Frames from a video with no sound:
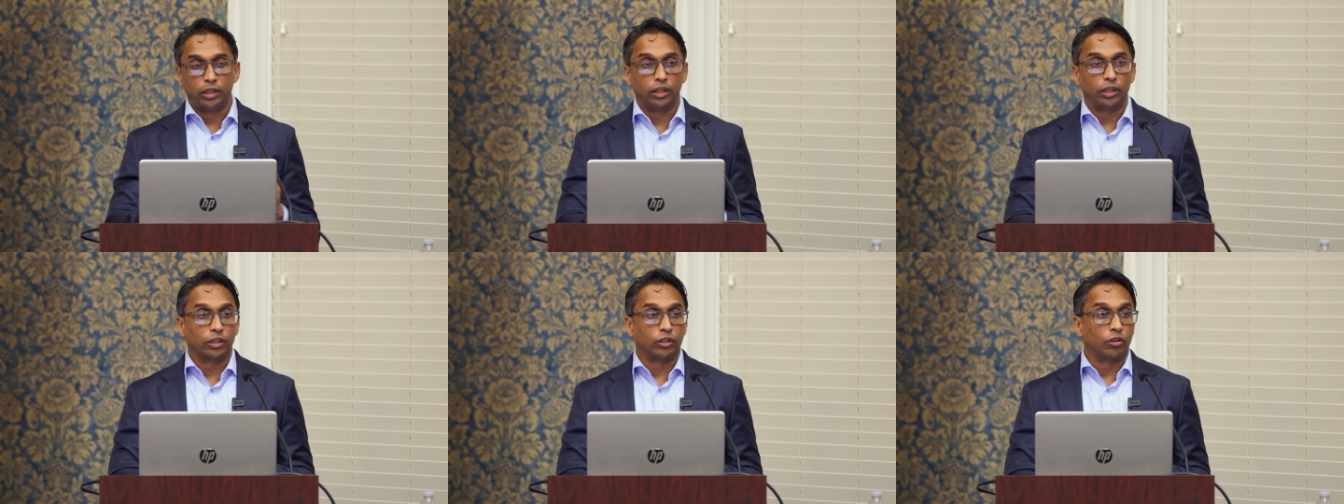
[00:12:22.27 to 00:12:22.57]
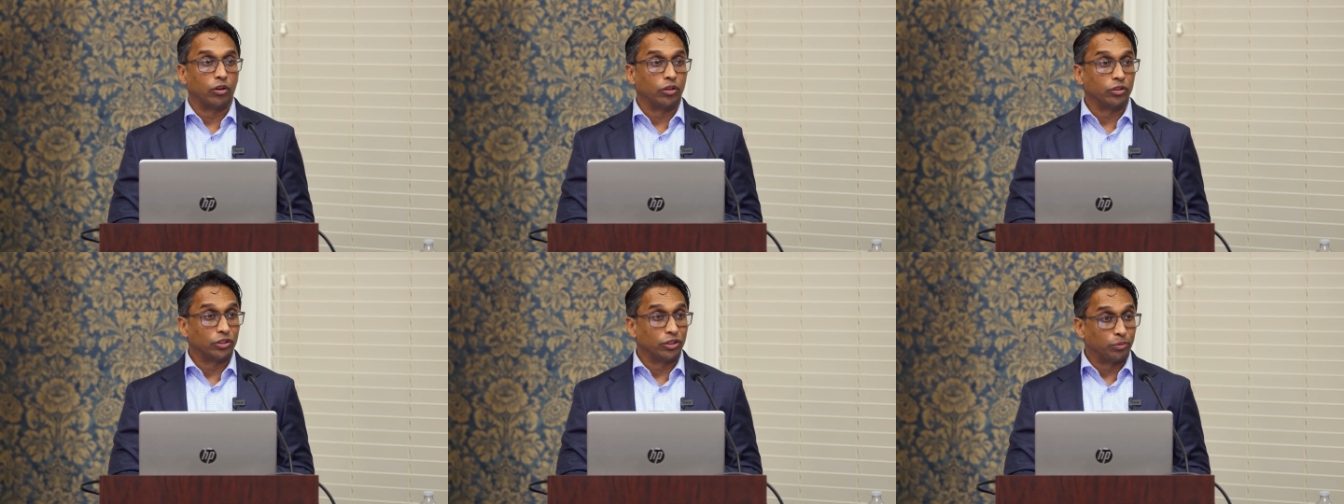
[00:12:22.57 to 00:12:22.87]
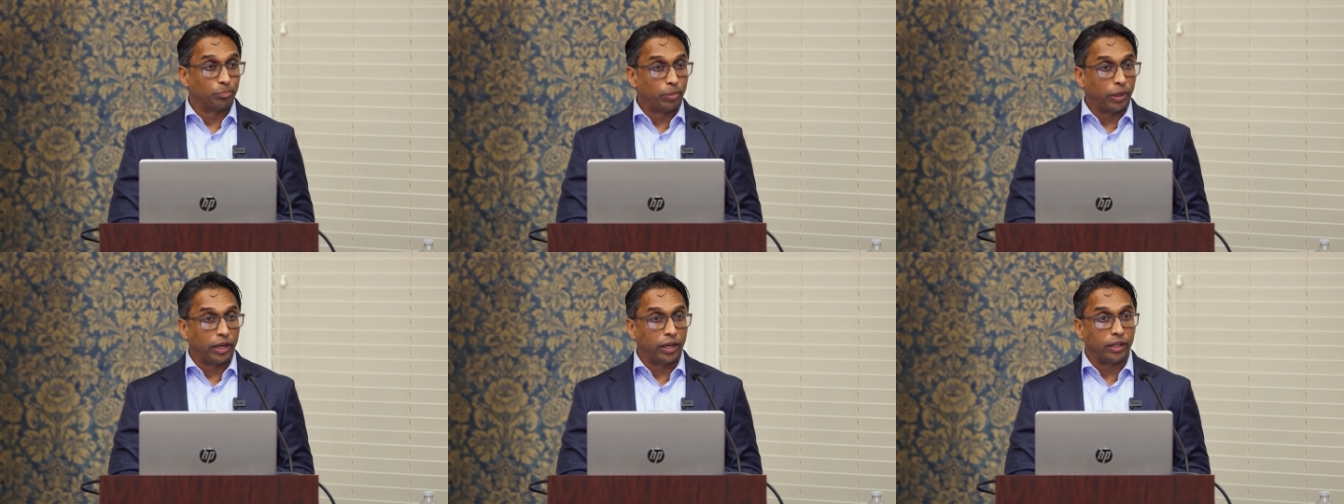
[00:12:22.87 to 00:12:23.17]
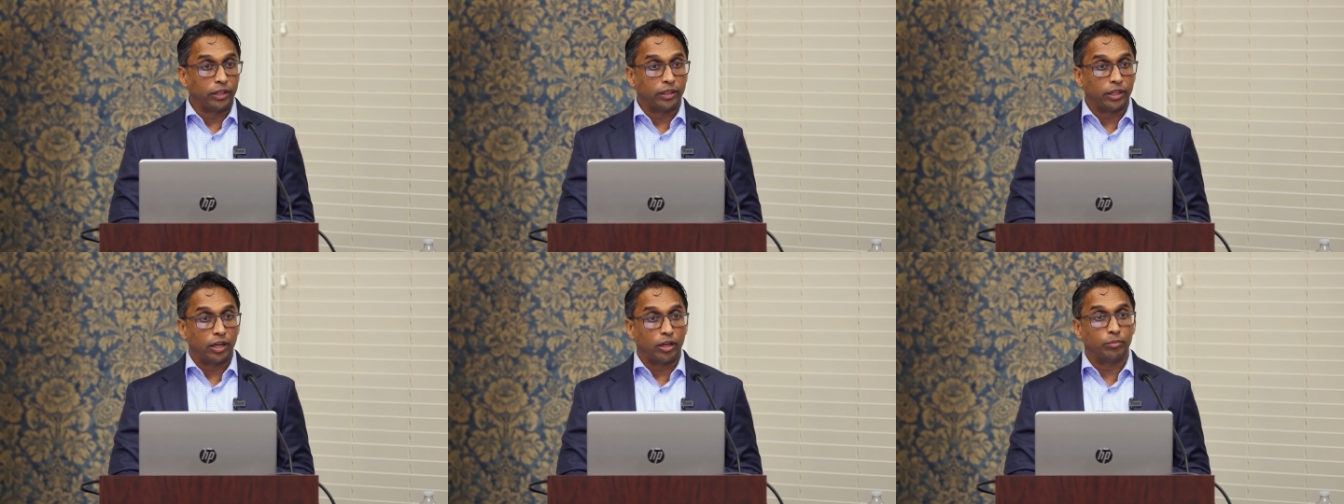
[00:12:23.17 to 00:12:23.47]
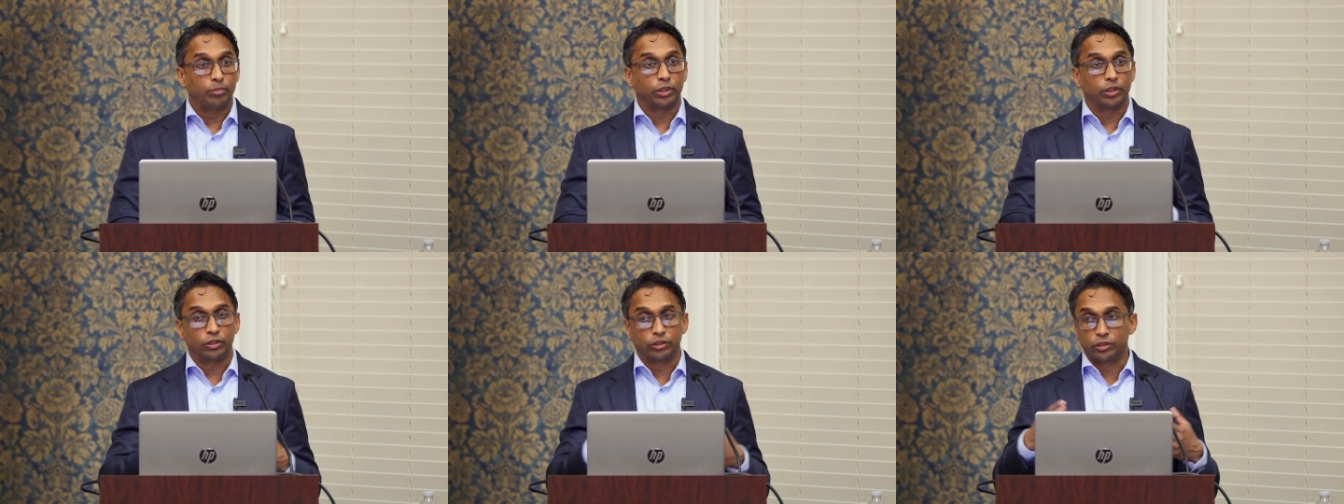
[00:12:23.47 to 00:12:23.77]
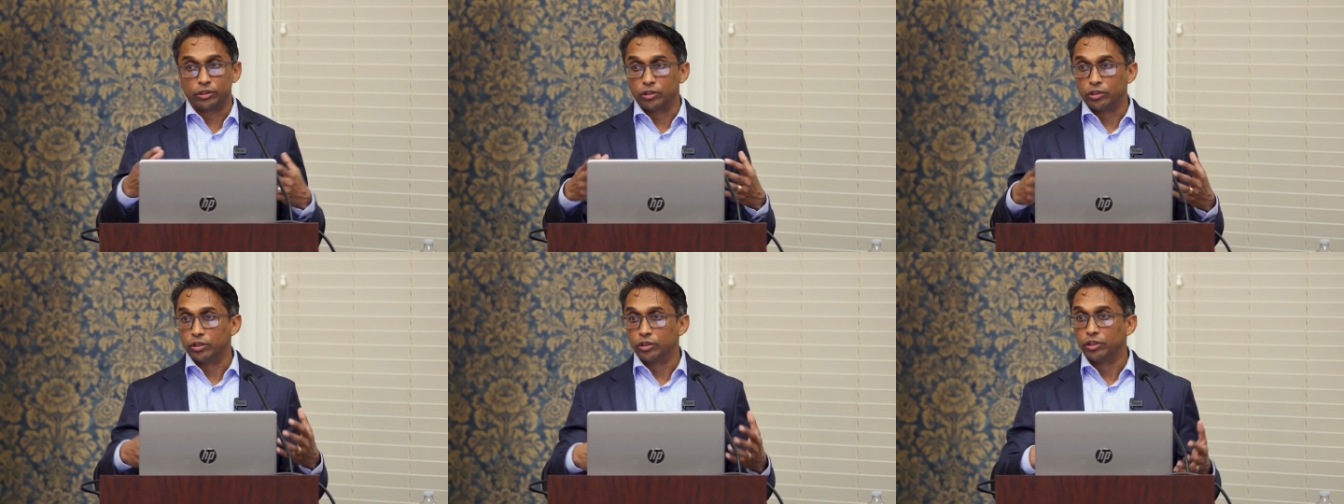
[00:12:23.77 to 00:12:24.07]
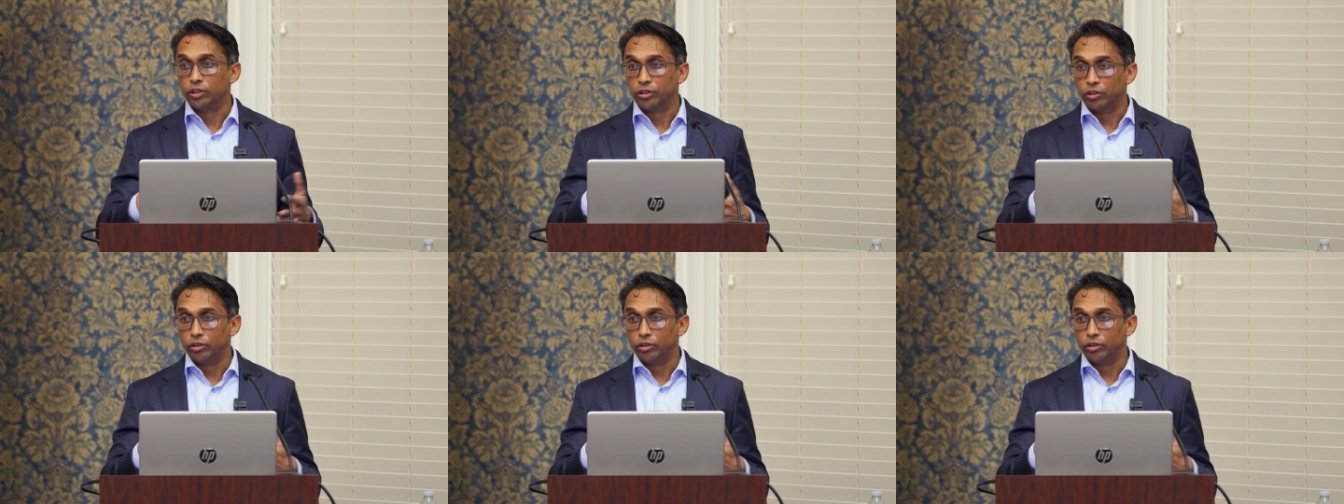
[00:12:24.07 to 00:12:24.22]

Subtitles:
it causes pain now because the